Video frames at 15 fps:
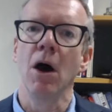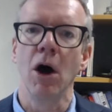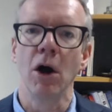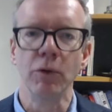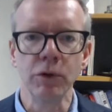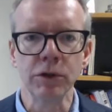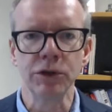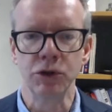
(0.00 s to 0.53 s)
I
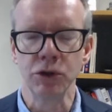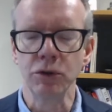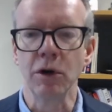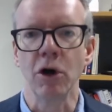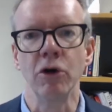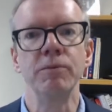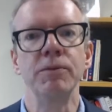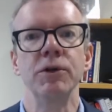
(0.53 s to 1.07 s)
really do
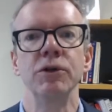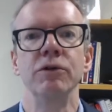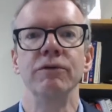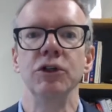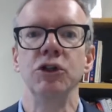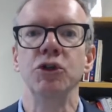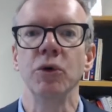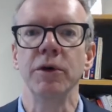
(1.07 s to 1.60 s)
hope that you've
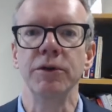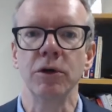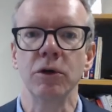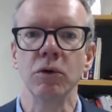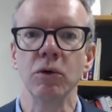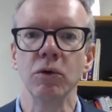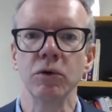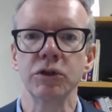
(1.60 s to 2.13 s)
enjoyed the
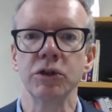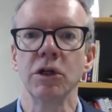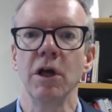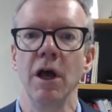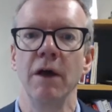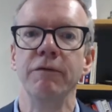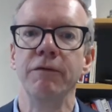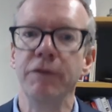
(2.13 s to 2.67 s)
course
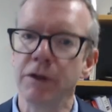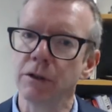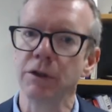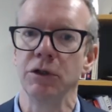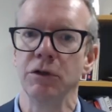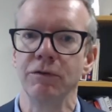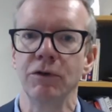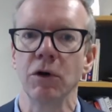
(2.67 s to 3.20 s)
and feel
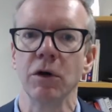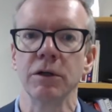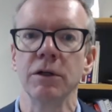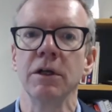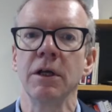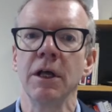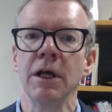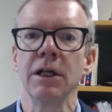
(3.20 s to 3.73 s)
that you've got
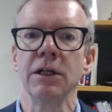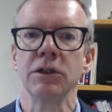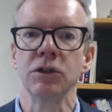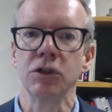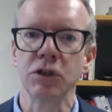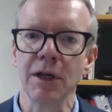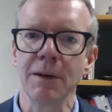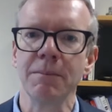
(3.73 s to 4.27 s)

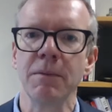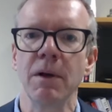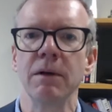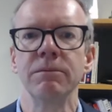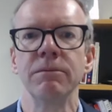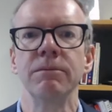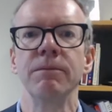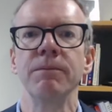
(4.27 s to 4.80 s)
some